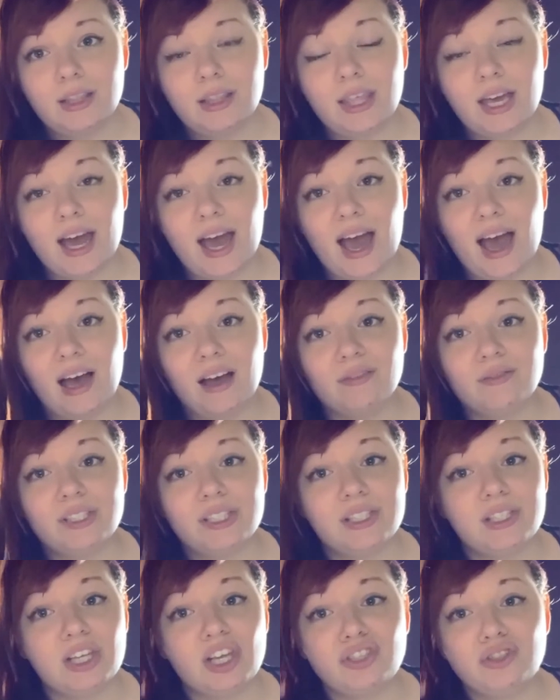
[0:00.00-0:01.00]
that have
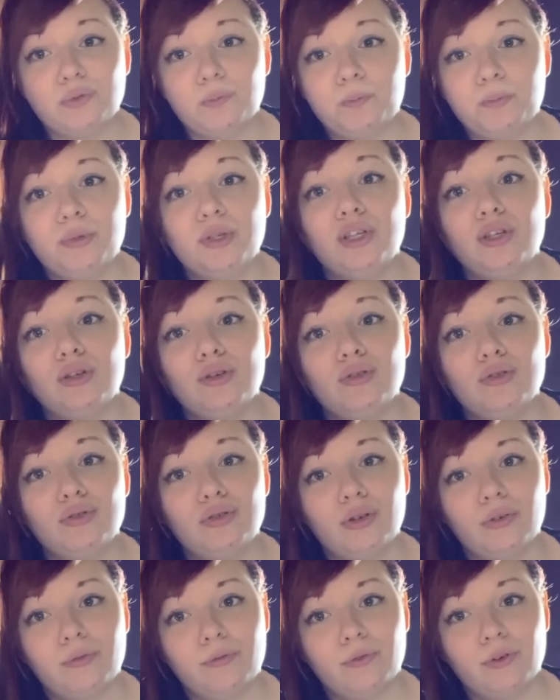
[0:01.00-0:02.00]
such
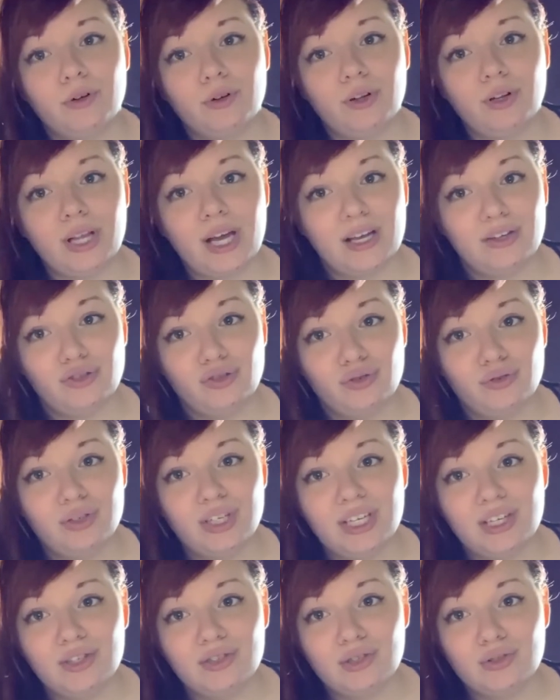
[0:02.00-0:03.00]
beautiful and
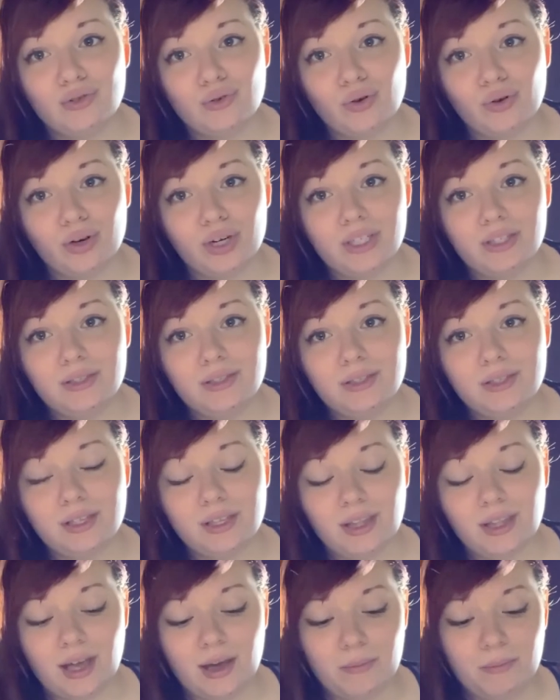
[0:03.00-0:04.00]
unique stories to
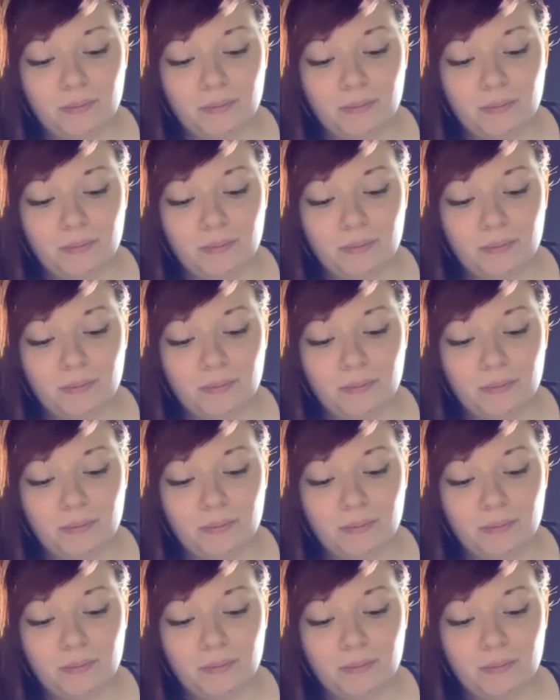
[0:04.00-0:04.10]
them.